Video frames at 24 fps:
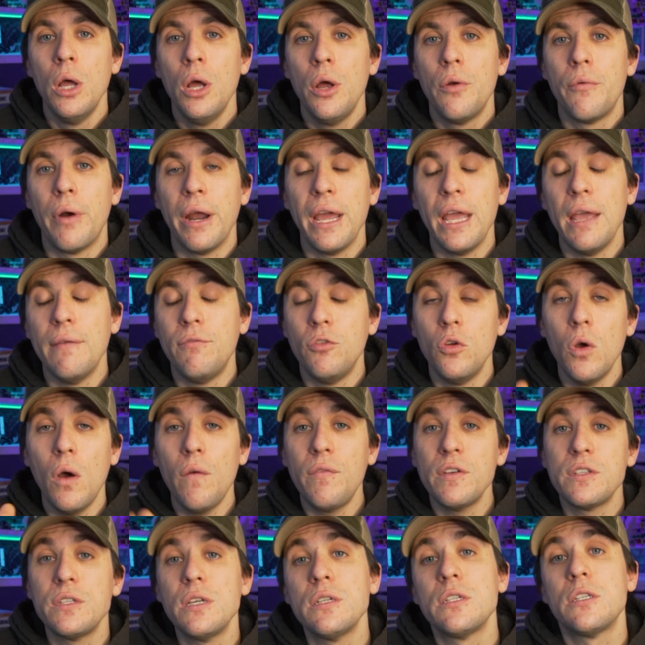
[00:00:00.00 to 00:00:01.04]
right? If you have
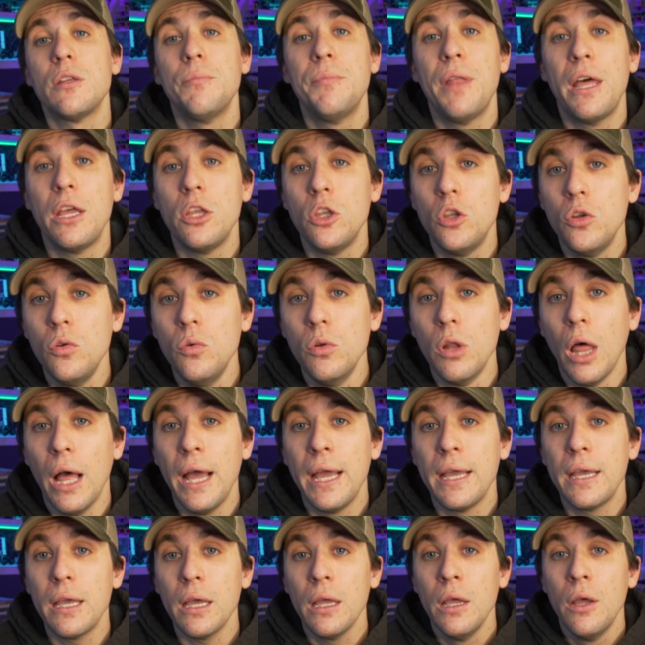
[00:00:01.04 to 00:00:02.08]
a system that you
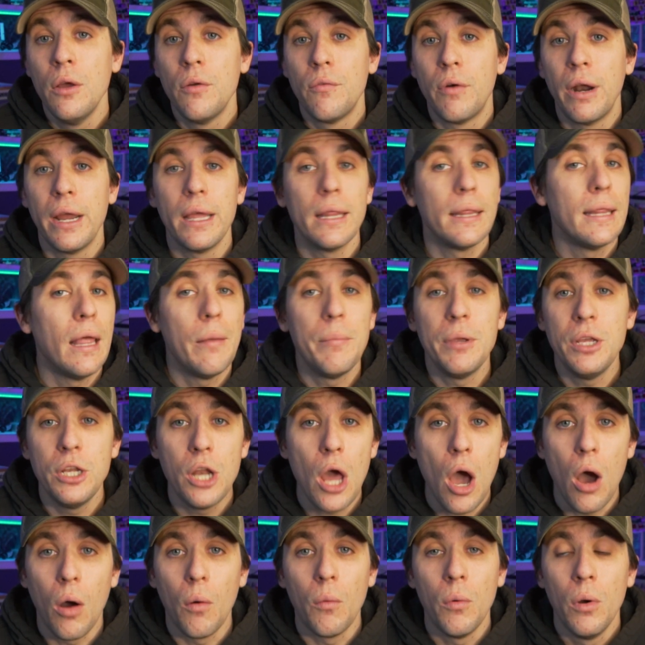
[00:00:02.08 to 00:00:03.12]
like, right, let me
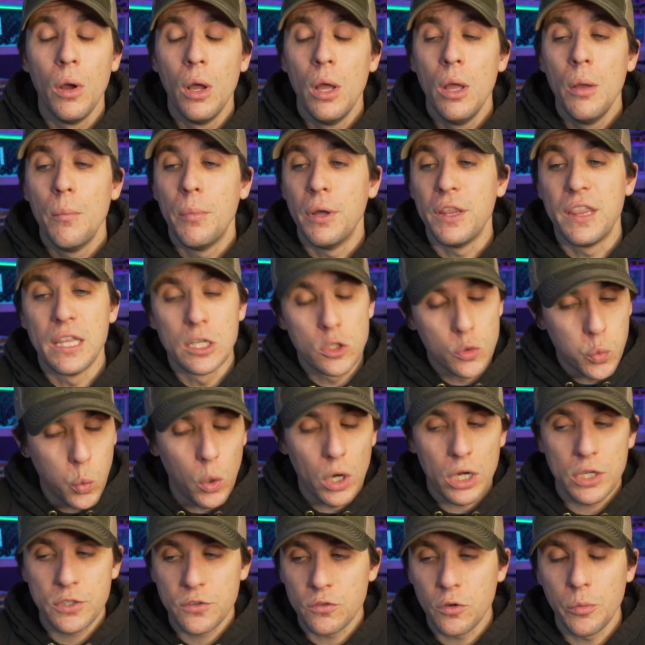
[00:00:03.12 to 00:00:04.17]
know. But this
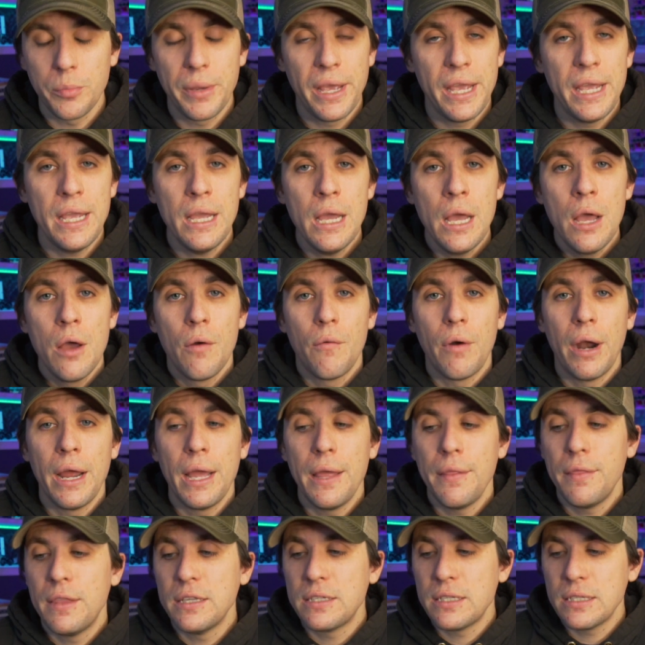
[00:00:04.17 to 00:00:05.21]
works for me,
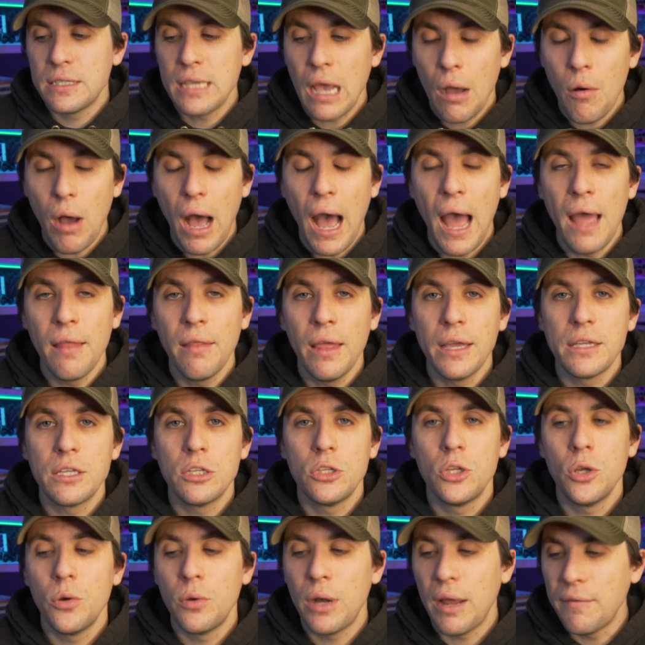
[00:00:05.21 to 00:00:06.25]
right? This is how I like to
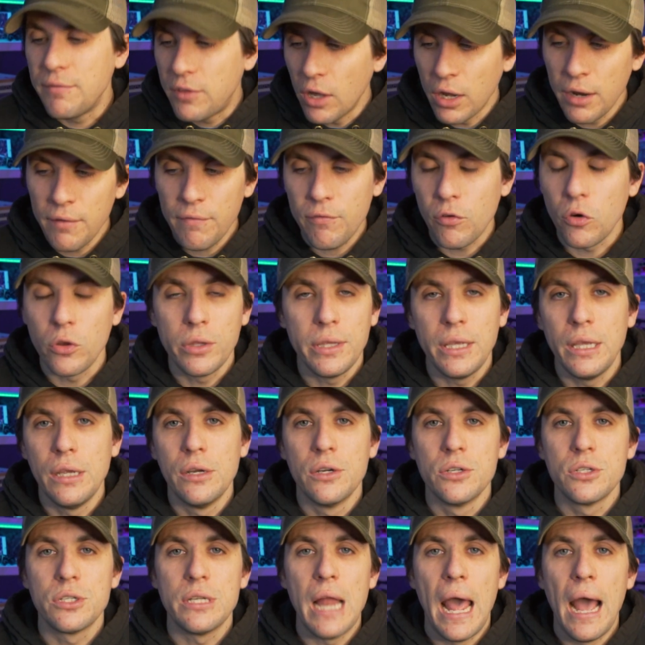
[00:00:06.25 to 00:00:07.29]
do it. I've done it for
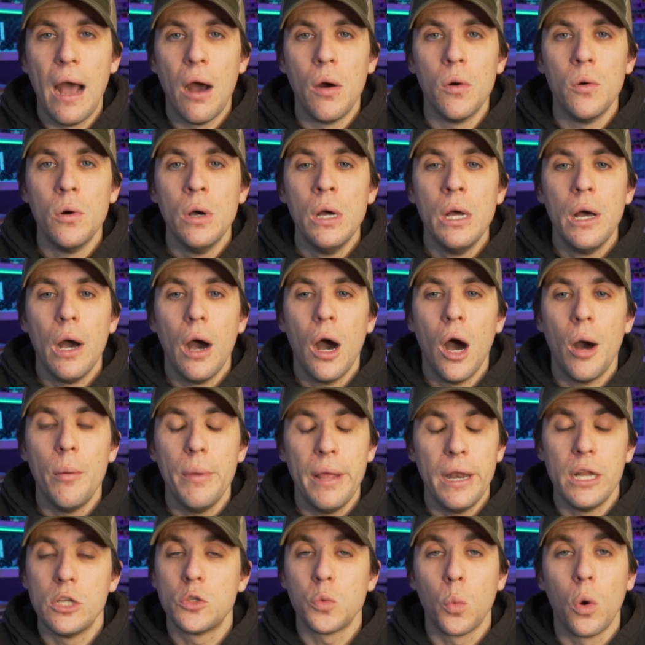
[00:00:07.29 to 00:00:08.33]
years now,
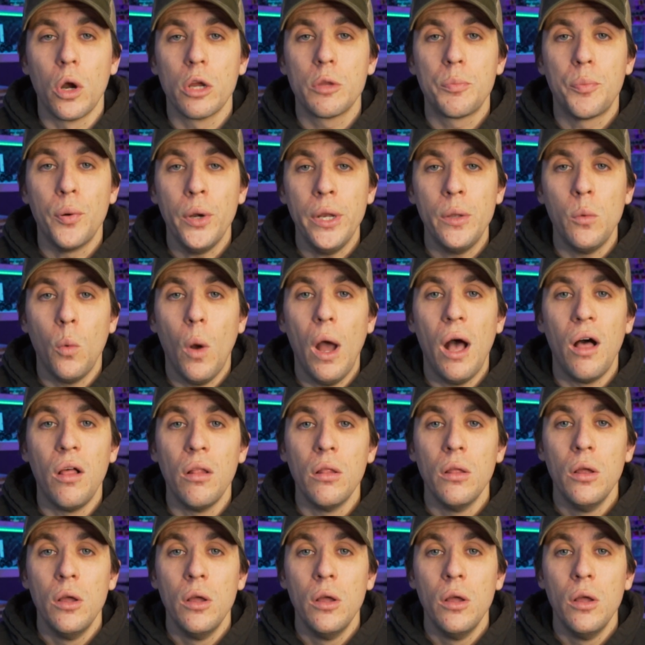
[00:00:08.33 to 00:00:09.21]
and it's worked pretty well